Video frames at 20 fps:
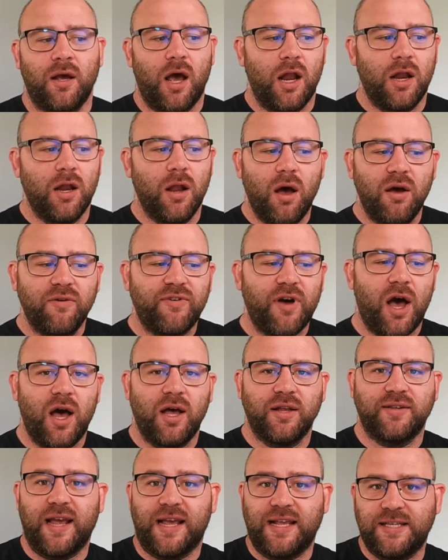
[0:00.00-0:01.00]
a lot of
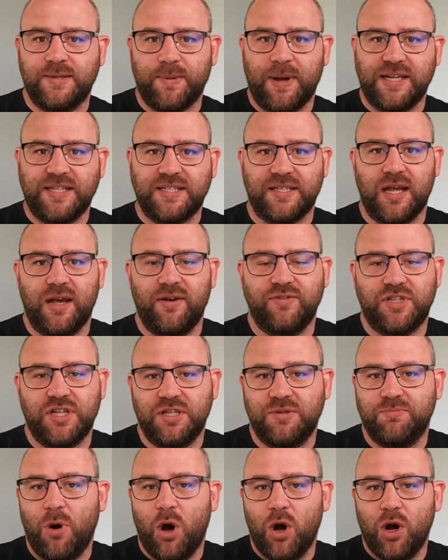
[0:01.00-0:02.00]
our database
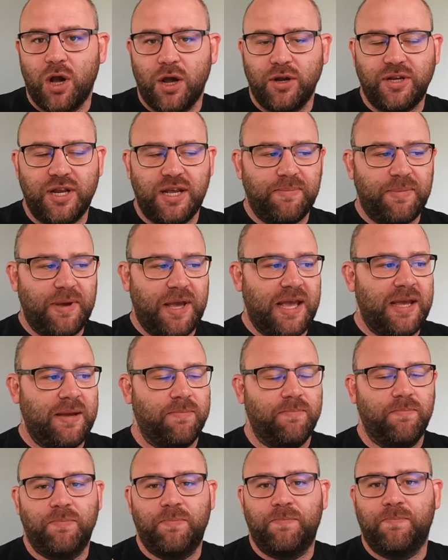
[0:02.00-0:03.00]
services,
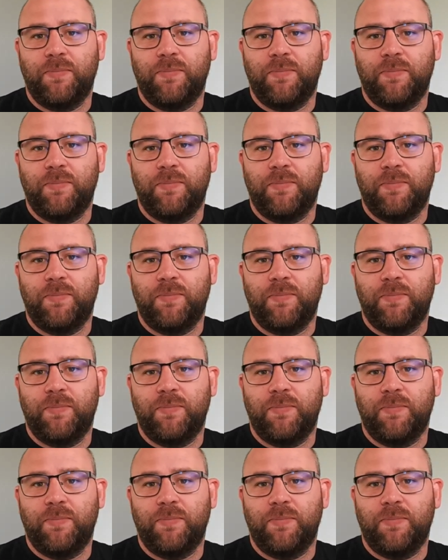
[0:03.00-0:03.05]
MongoDB,